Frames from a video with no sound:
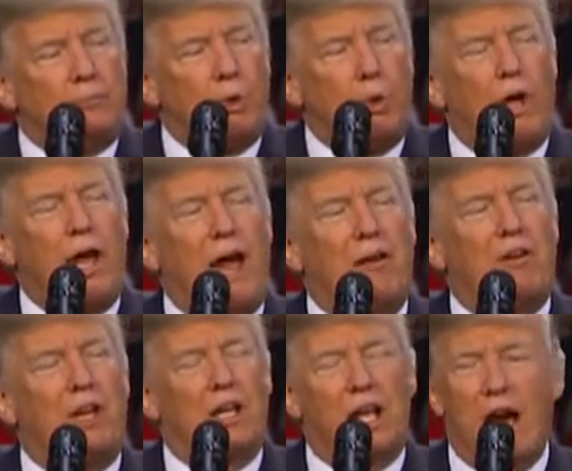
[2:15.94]
we have
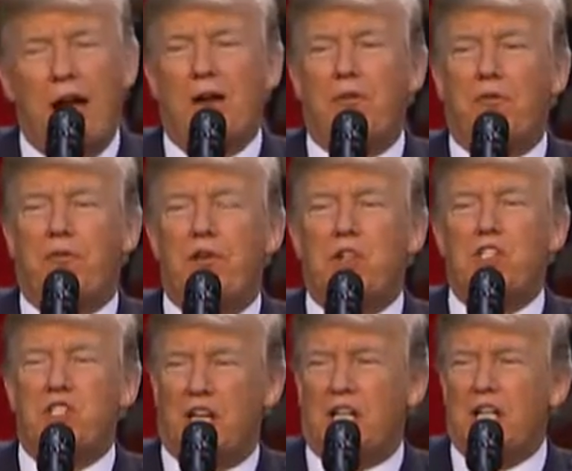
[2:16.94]
a lot of
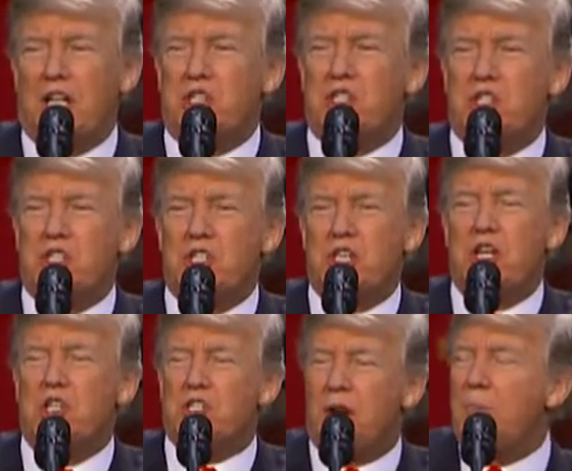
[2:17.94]
sickness
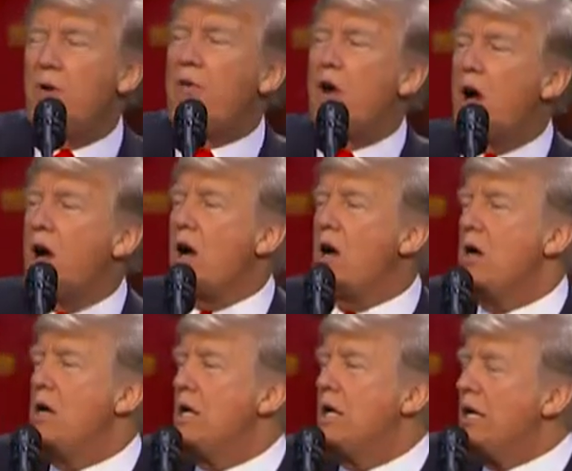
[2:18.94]
in some of our
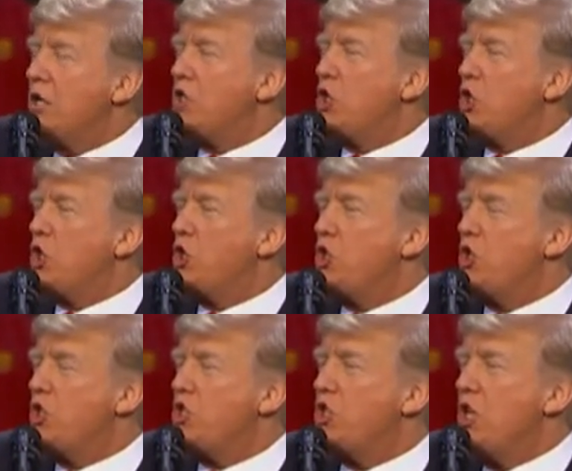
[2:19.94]

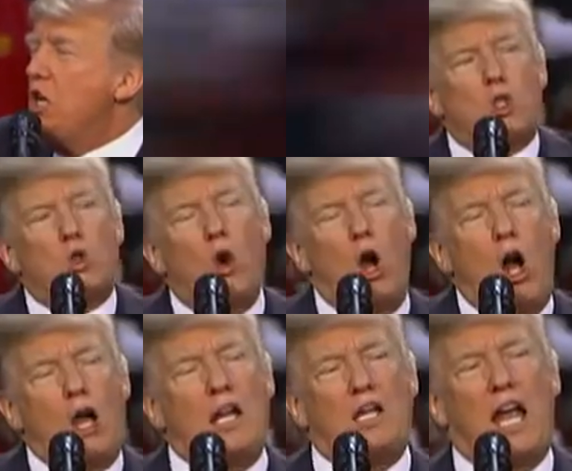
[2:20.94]
institutions. It's
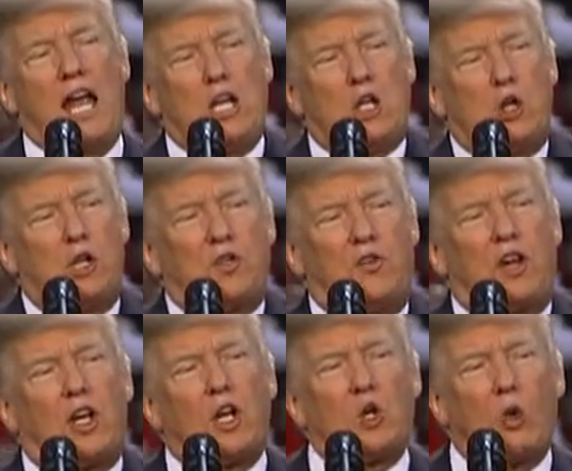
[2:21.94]
wrong and dangerous for
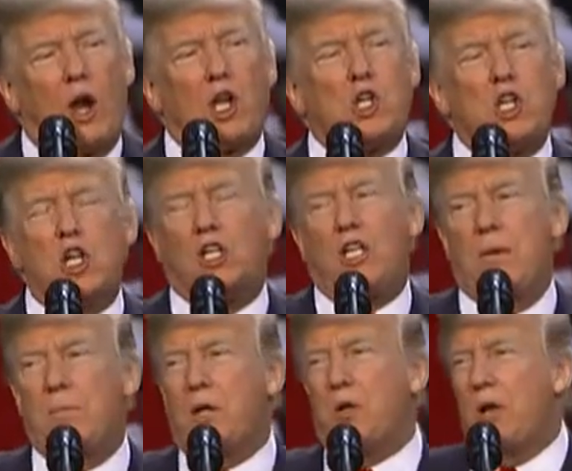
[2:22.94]
congressional
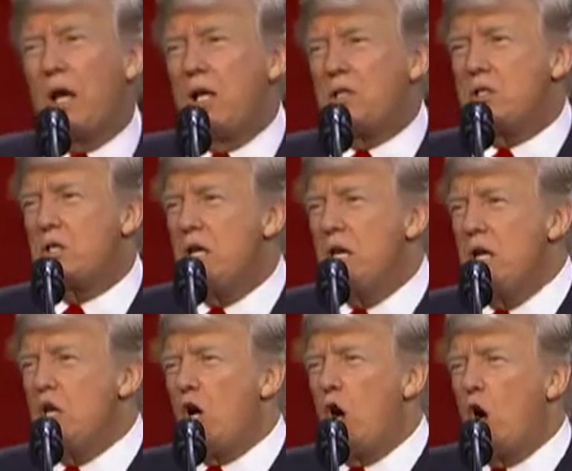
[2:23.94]
Democrats
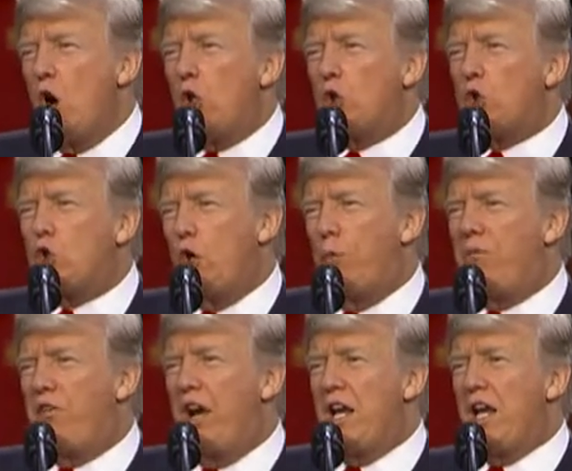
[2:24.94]
to hold
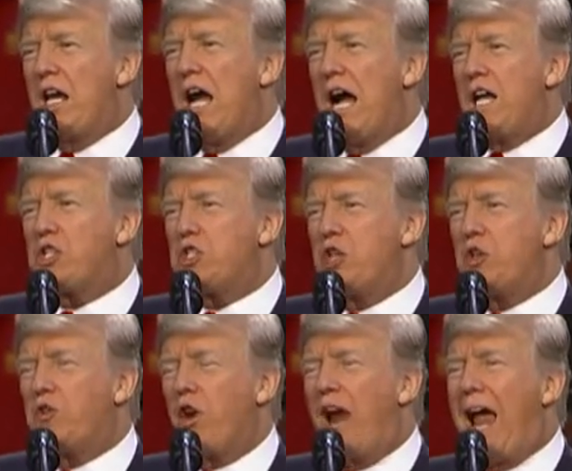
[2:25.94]
troop funding
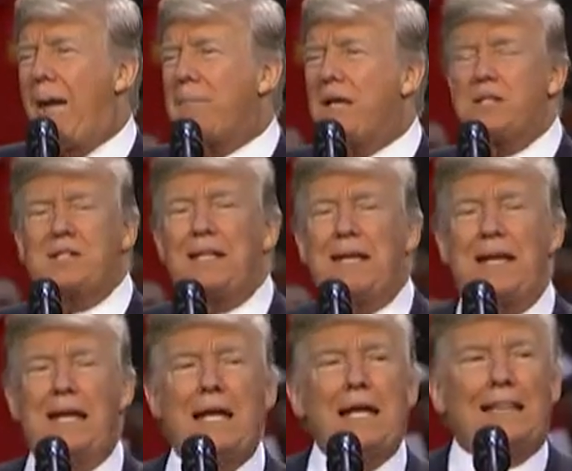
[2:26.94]
hostage for
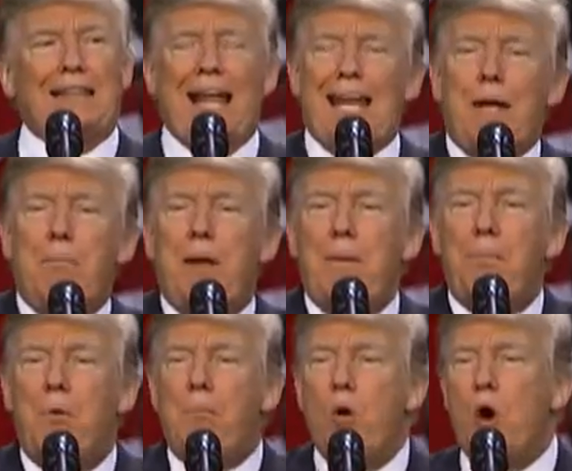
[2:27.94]
amnesty, letting
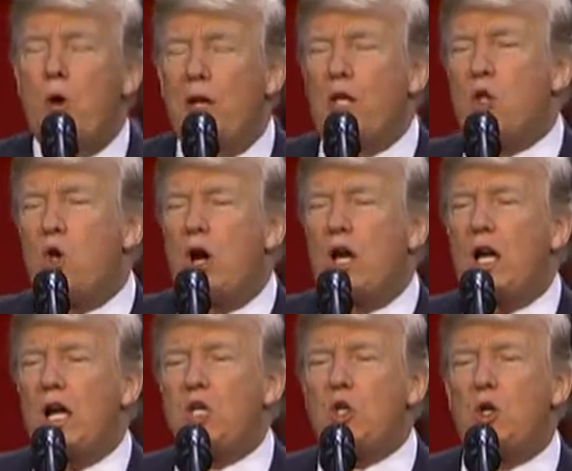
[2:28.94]
people pour into our
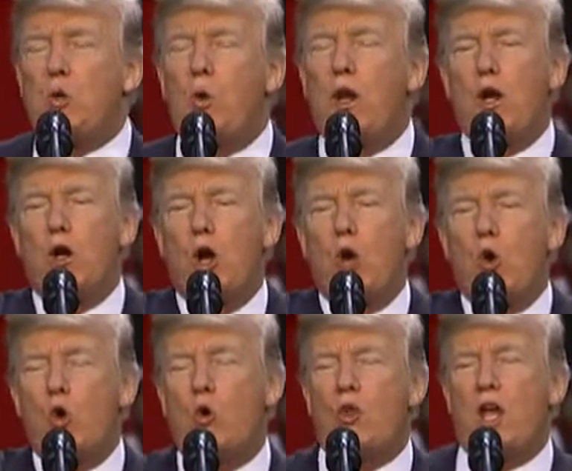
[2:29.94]
country. We don't know
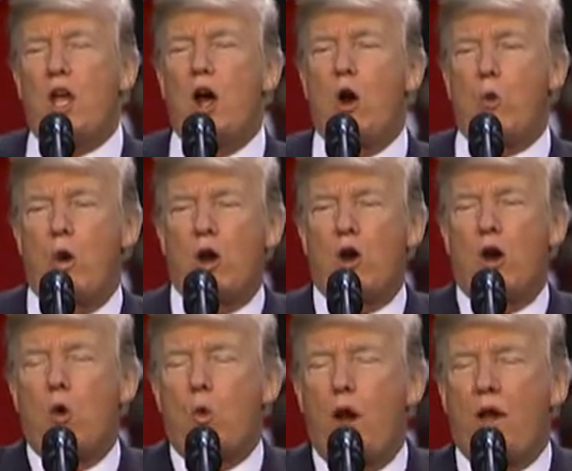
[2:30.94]
who they are. We don't
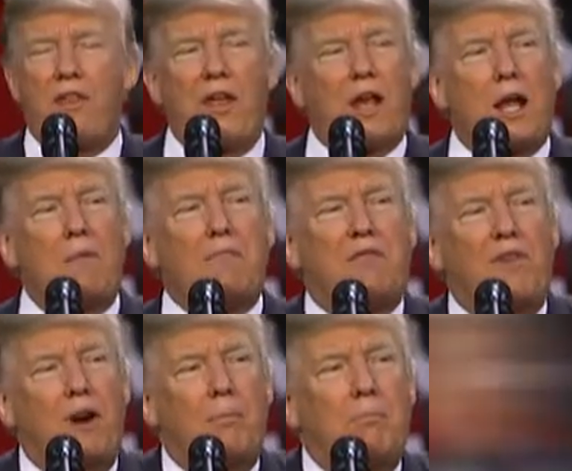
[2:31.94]
know where they come
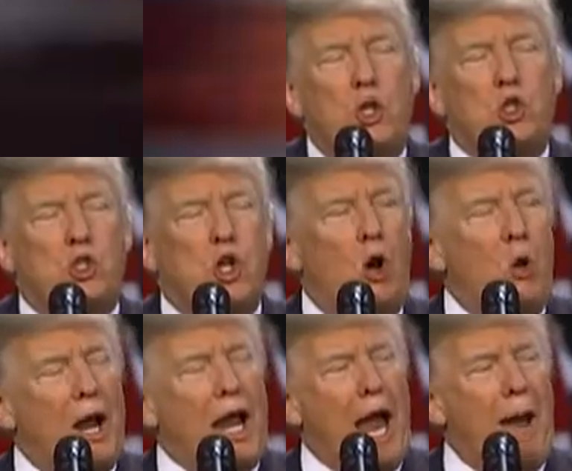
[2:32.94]
from. You saw
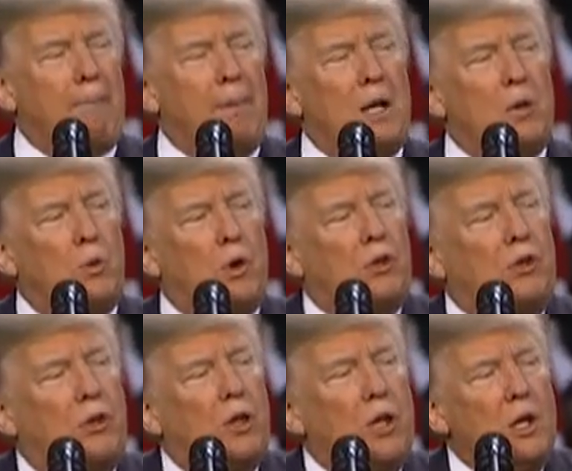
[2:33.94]
what happened
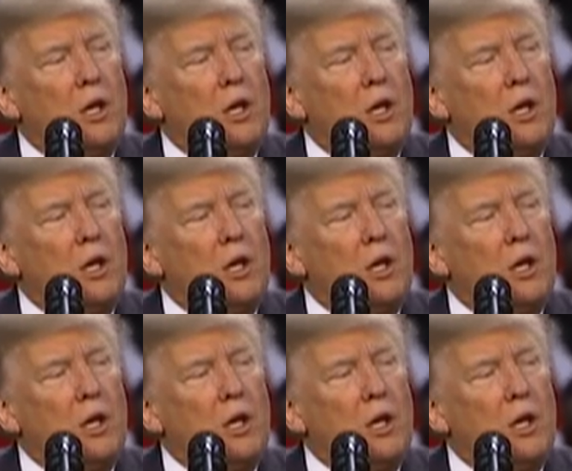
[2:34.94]
with